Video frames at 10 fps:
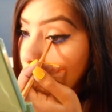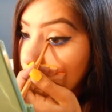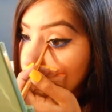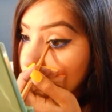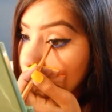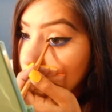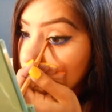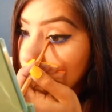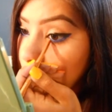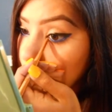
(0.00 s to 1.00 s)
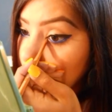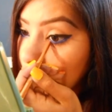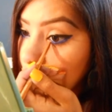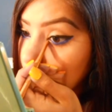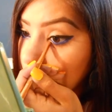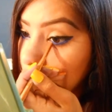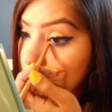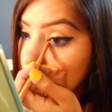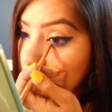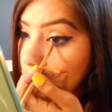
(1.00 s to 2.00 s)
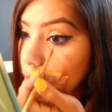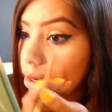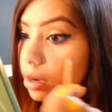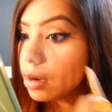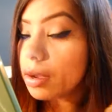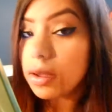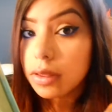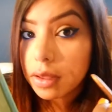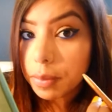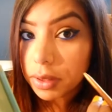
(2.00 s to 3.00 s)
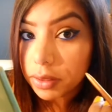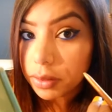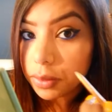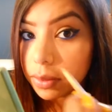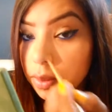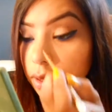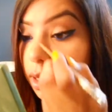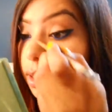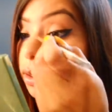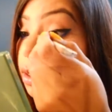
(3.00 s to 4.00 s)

And we want to apply it under the blue liner